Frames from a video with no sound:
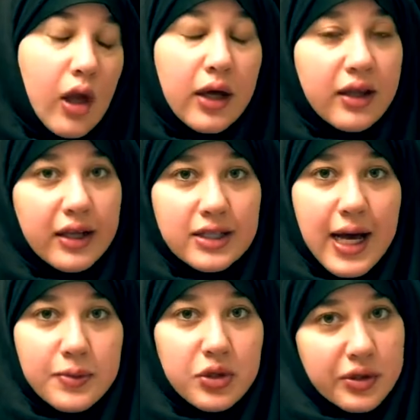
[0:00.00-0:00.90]
I think that's
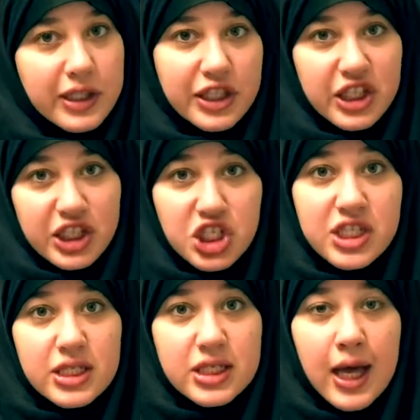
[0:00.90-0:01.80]
absolutely
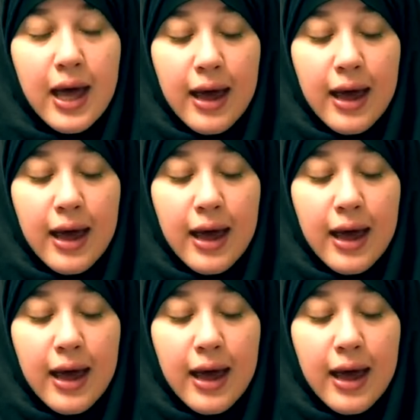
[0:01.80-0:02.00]
delicious.